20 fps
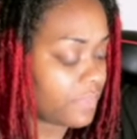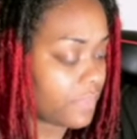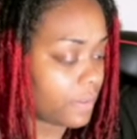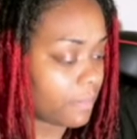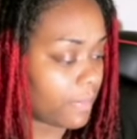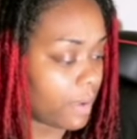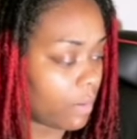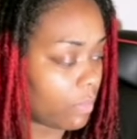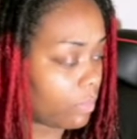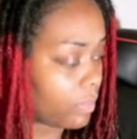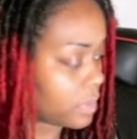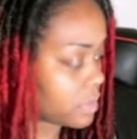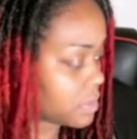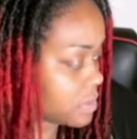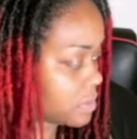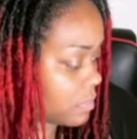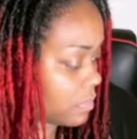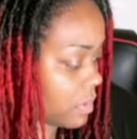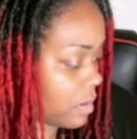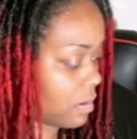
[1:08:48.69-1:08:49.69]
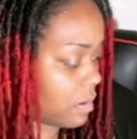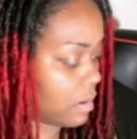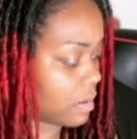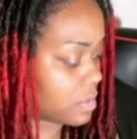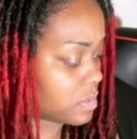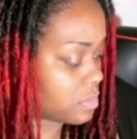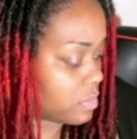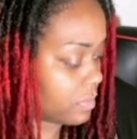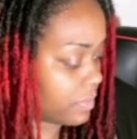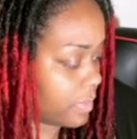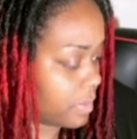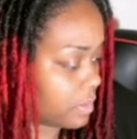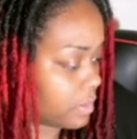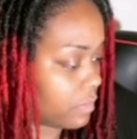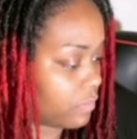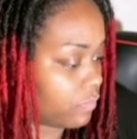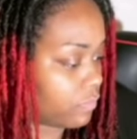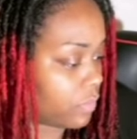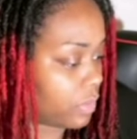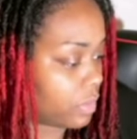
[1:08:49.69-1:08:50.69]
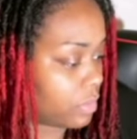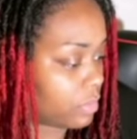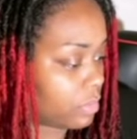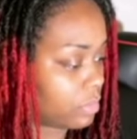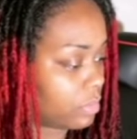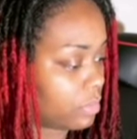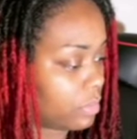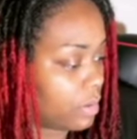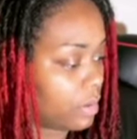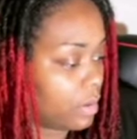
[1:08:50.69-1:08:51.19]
think my wisdom cards will be good for you.